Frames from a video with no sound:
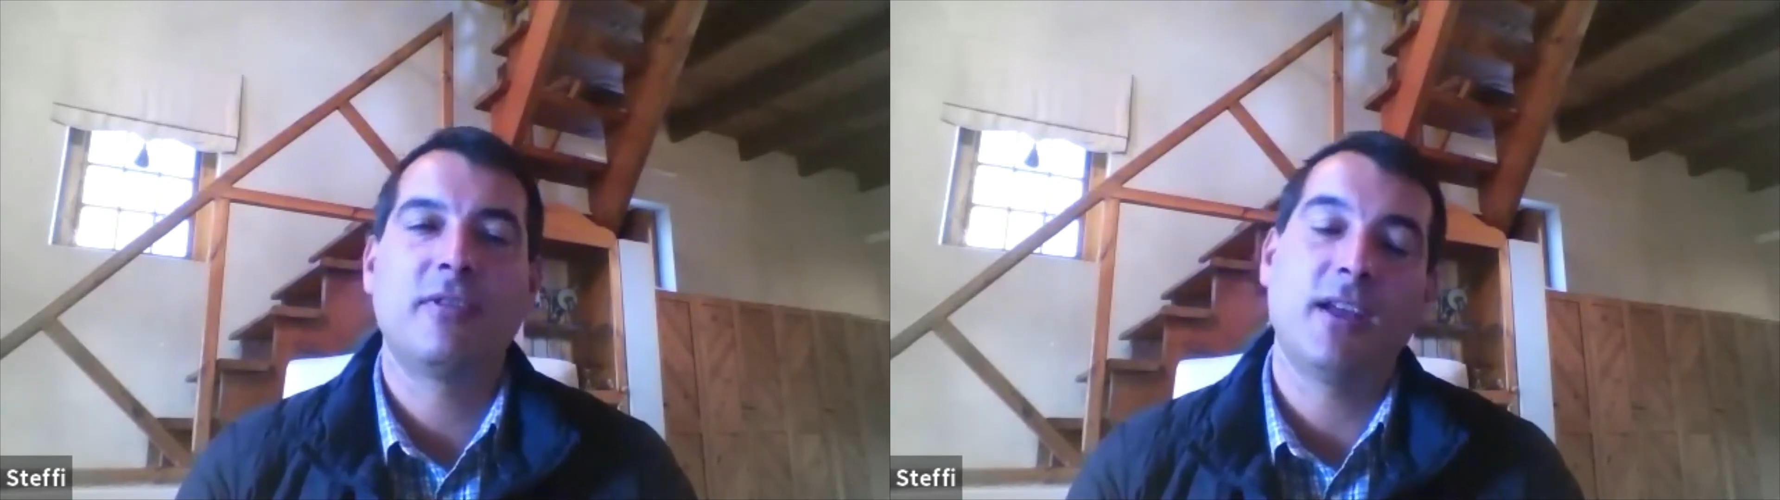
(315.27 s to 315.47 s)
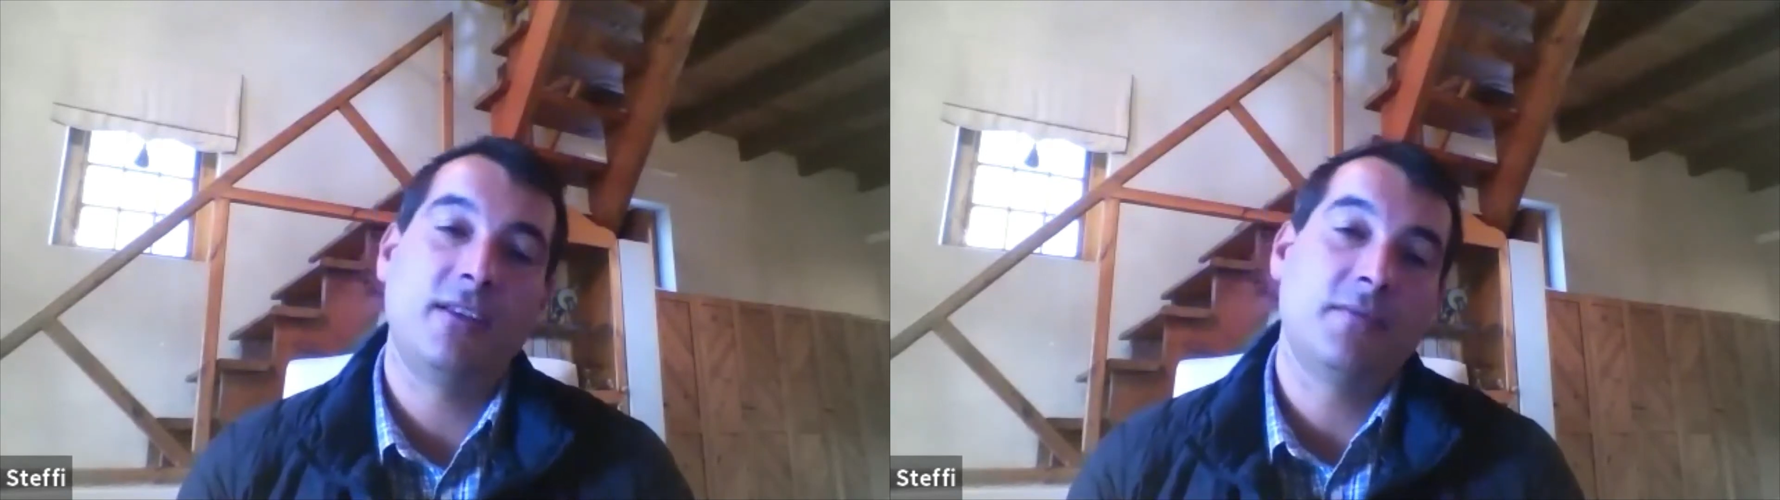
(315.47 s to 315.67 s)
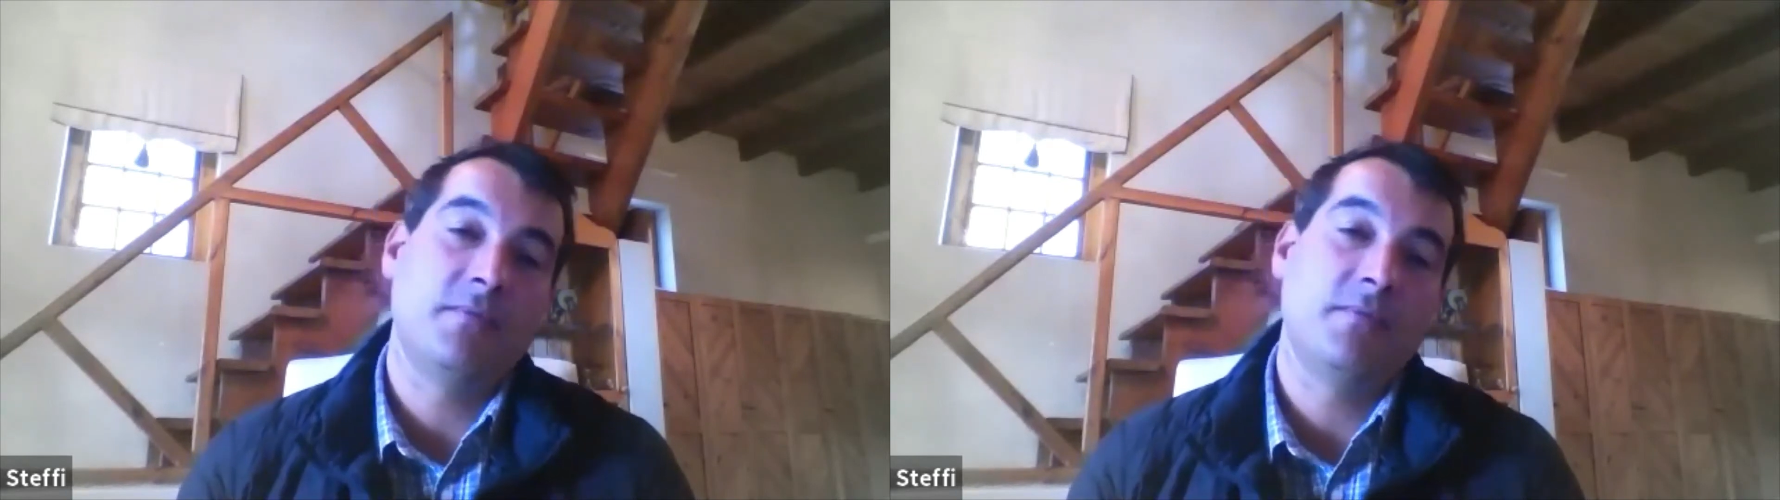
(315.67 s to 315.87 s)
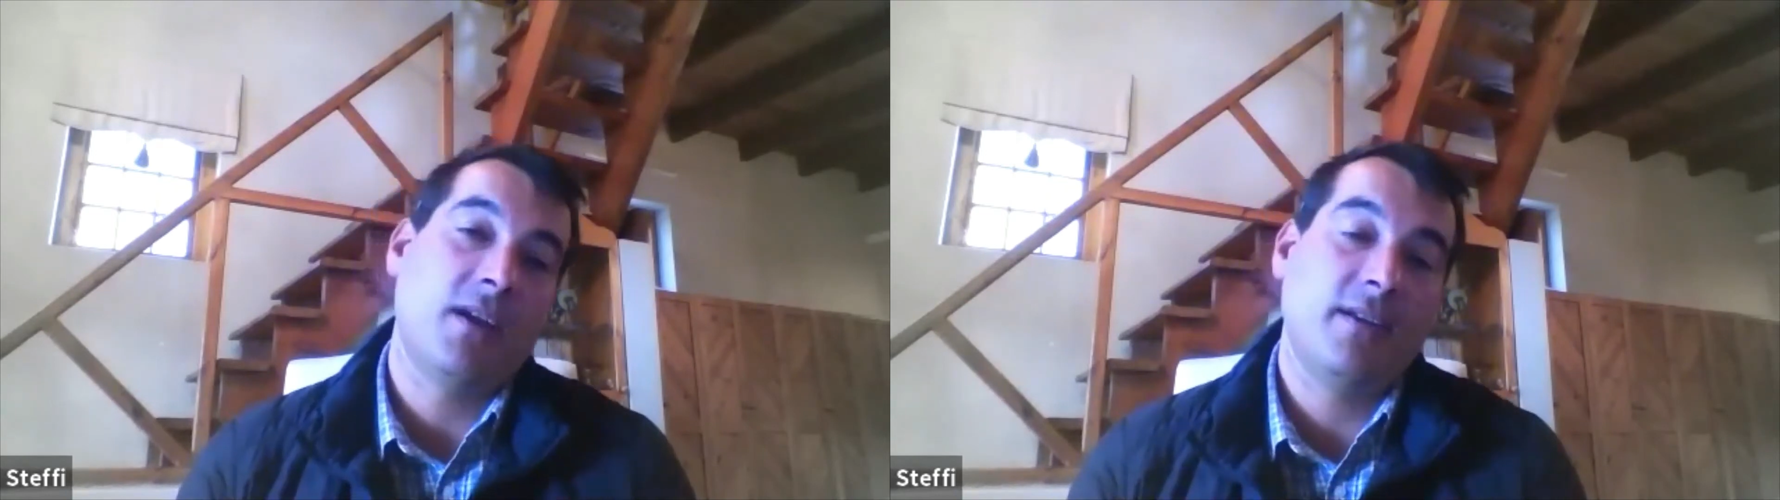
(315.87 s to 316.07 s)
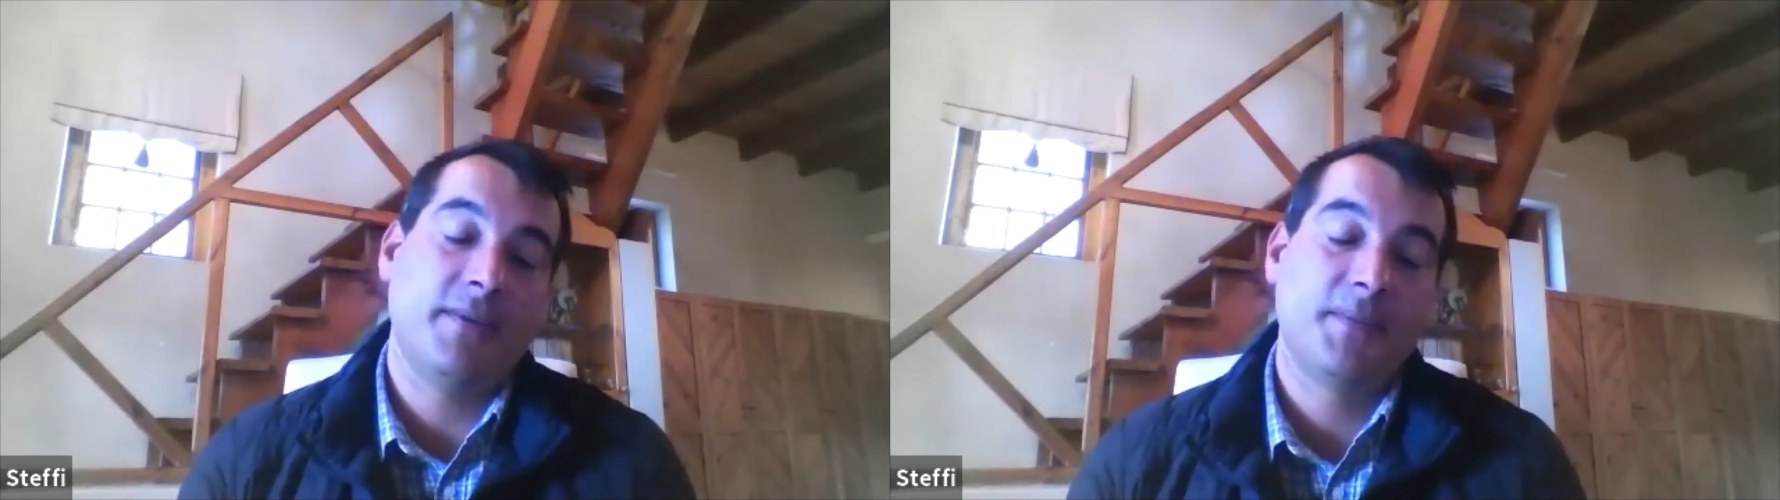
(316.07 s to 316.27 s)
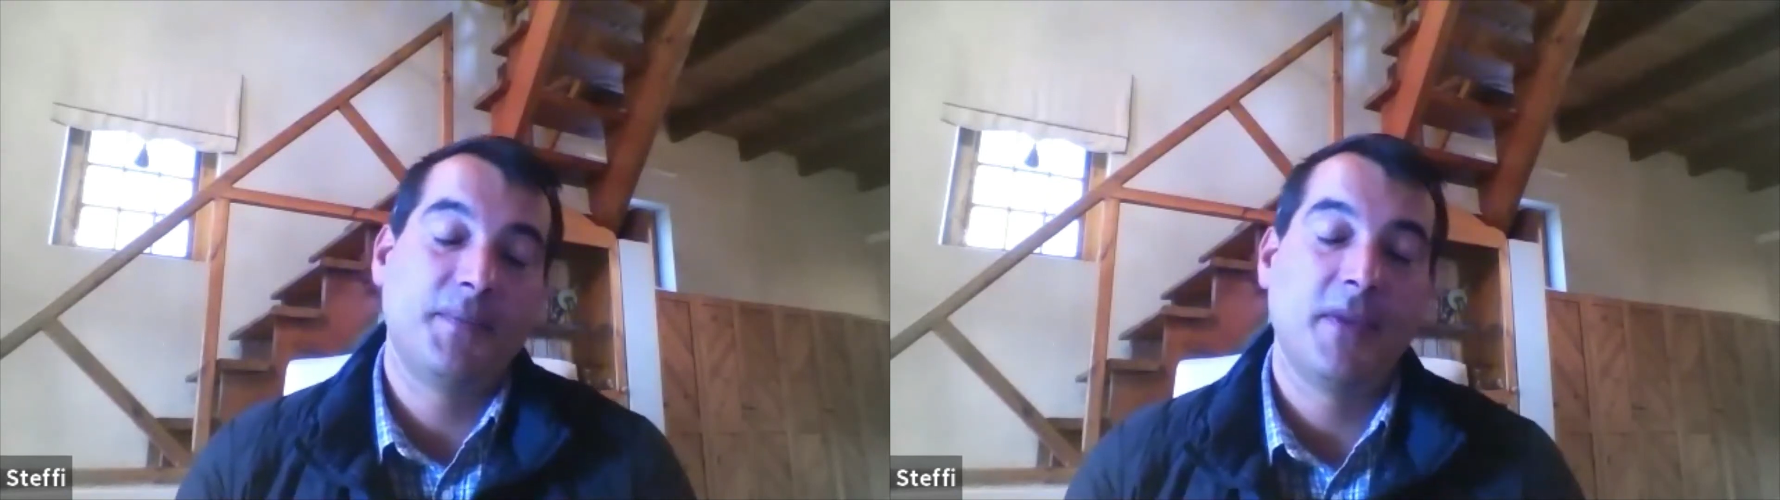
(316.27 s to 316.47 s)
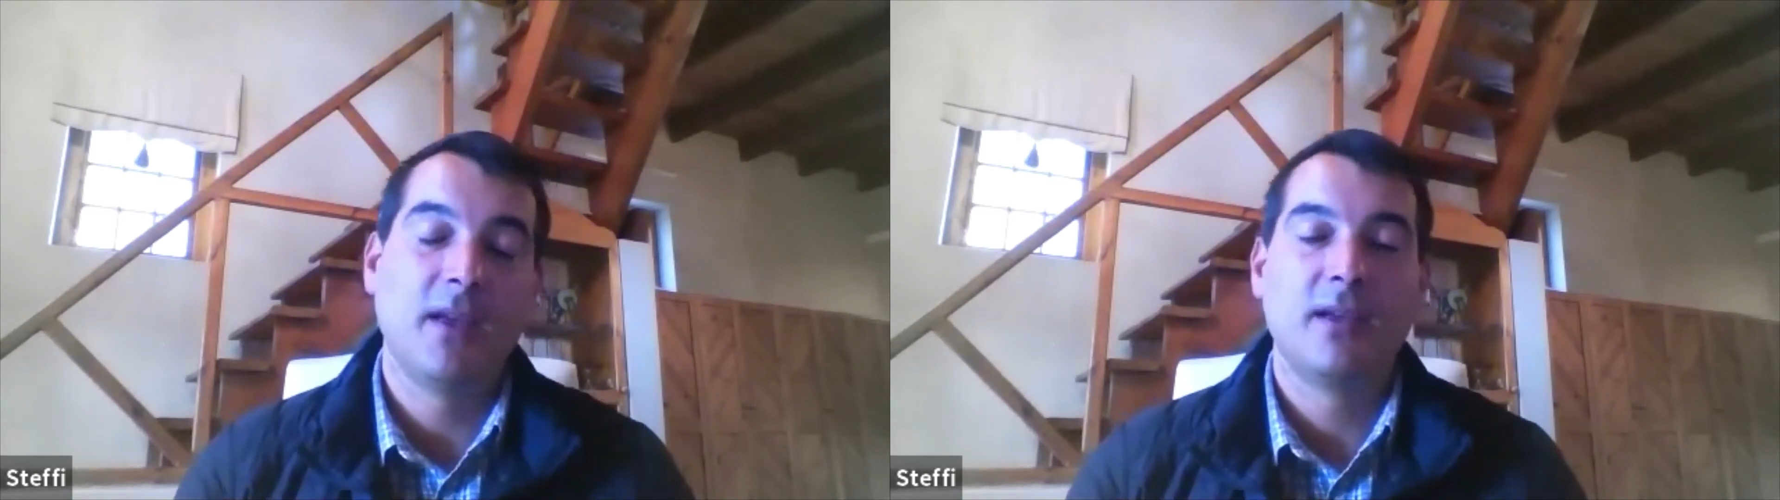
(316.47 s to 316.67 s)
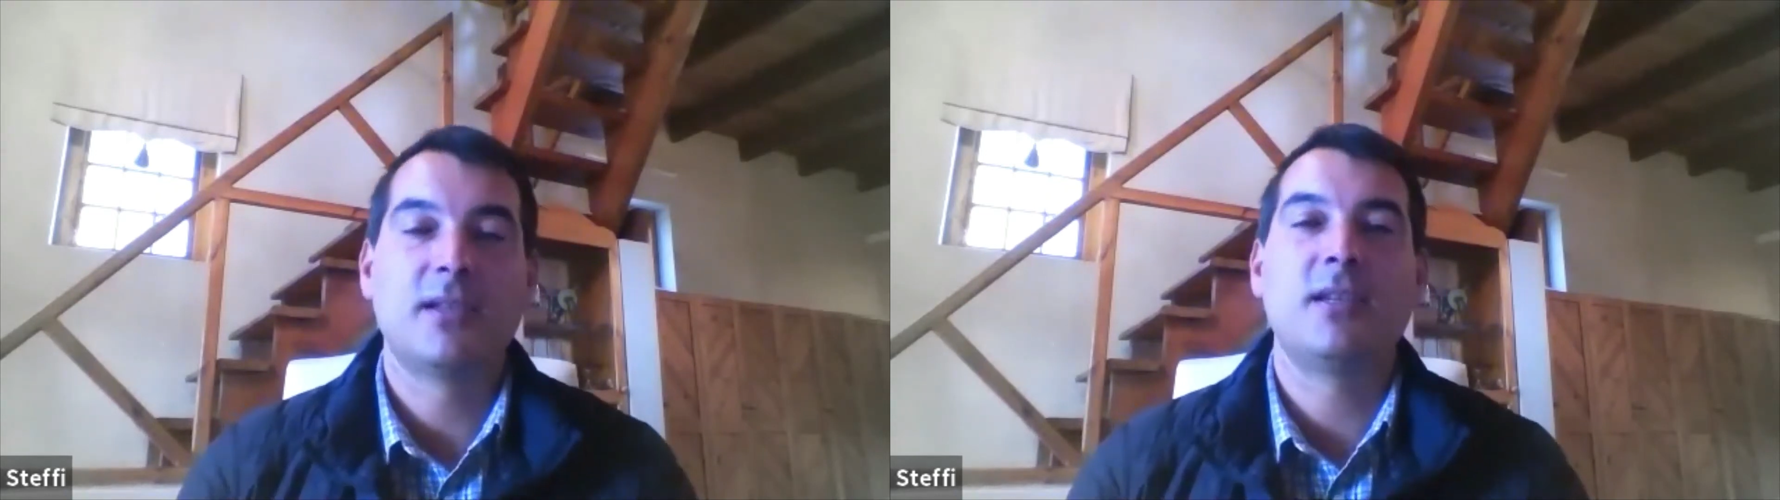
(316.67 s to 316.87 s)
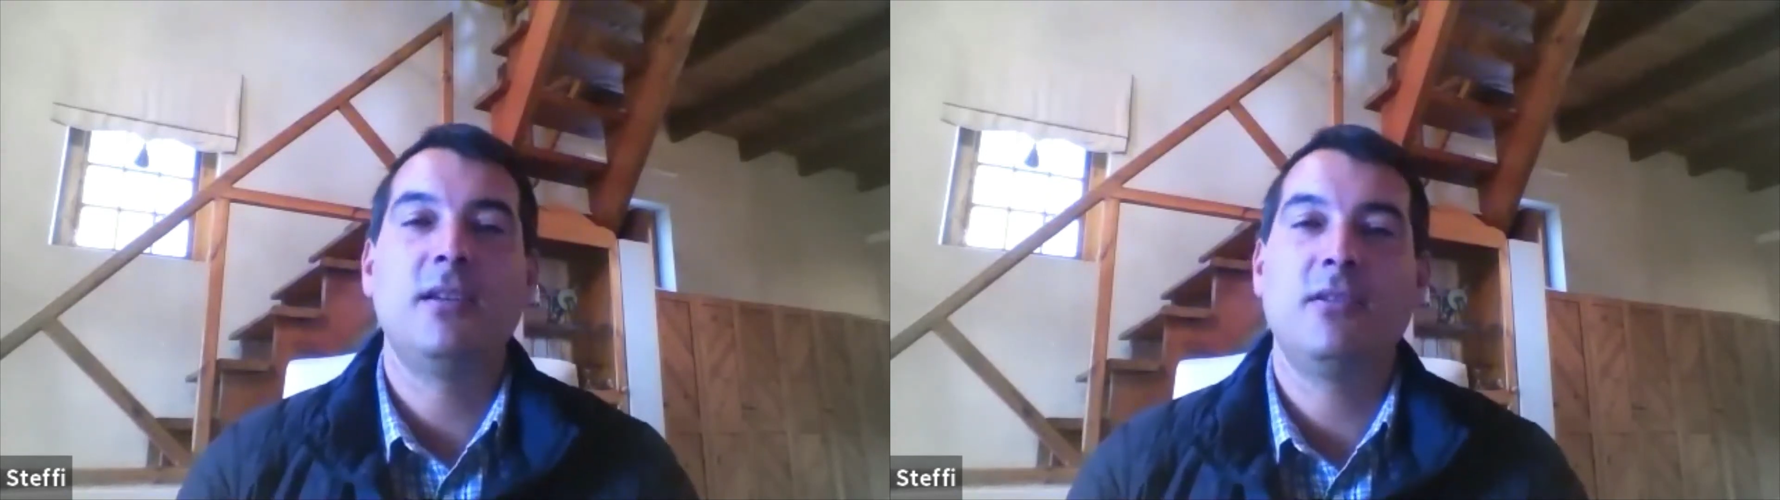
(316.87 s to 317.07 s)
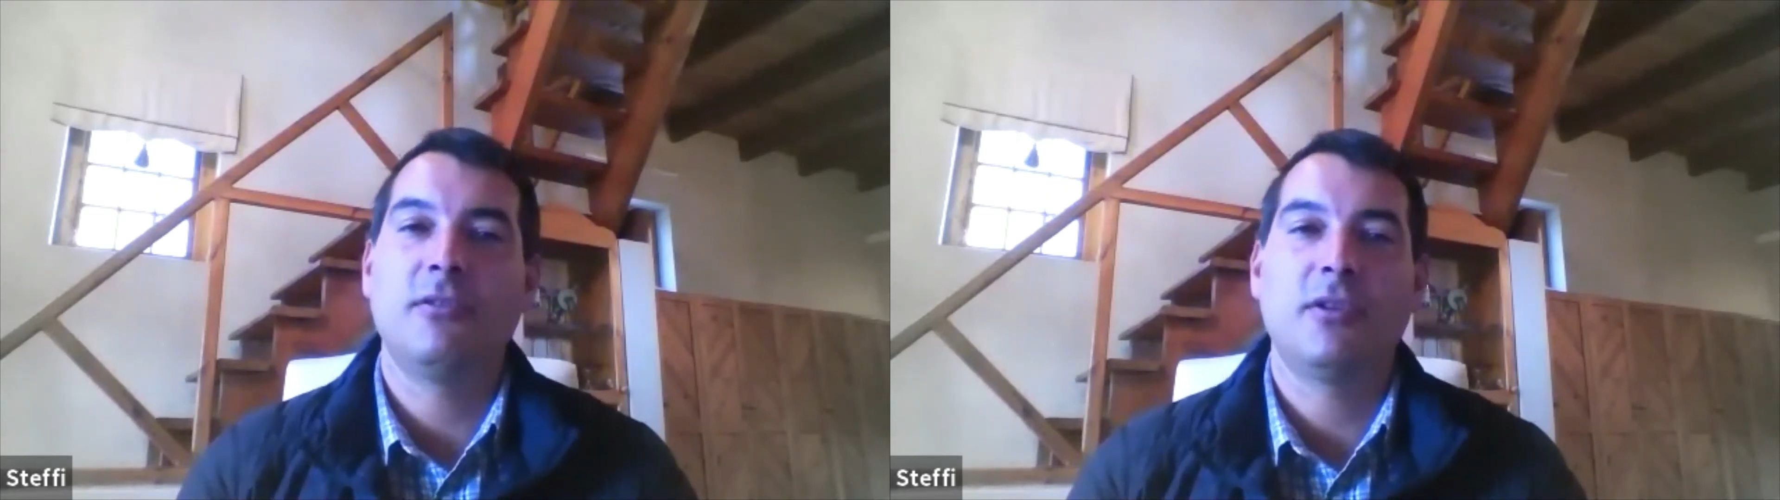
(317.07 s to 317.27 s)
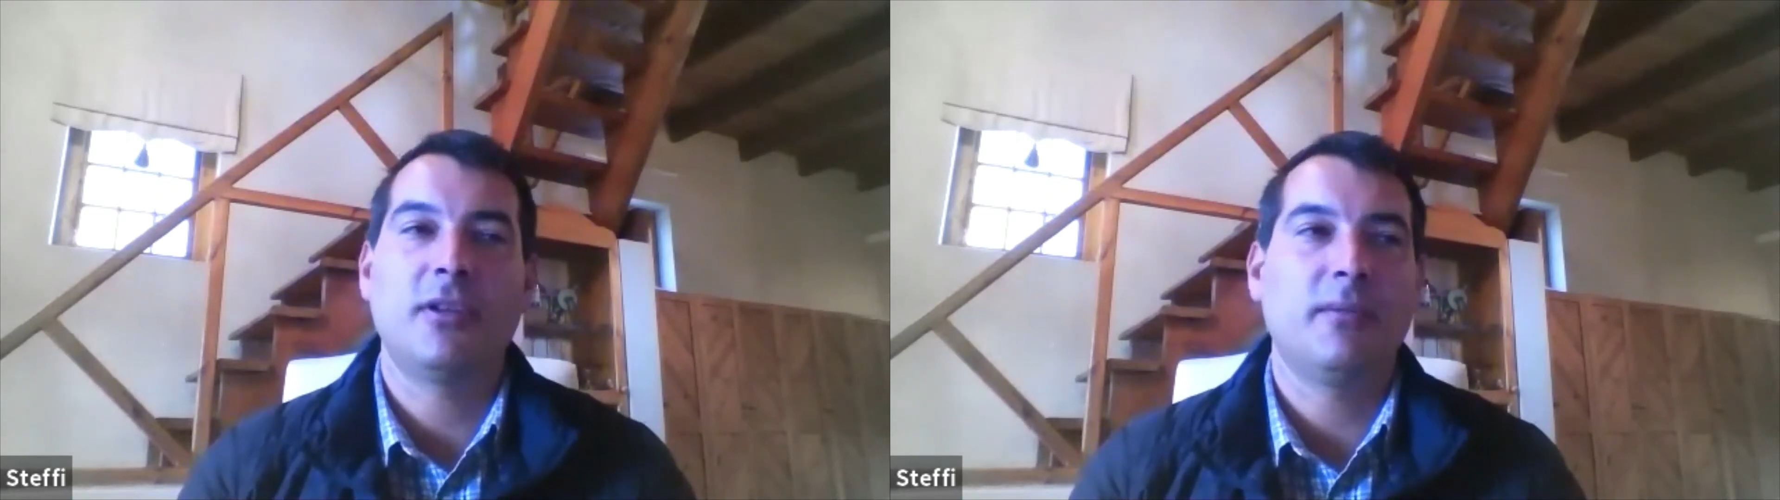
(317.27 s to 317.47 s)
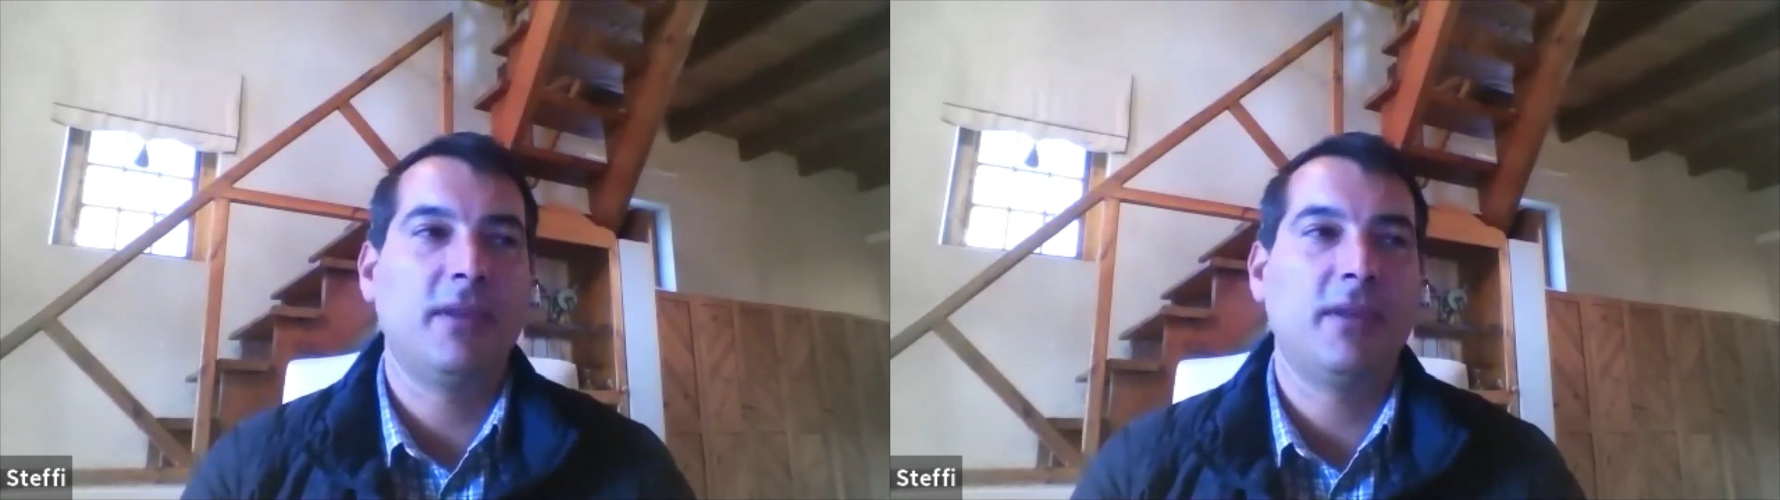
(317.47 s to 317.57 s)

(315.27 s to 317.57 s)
That is my seeing on it.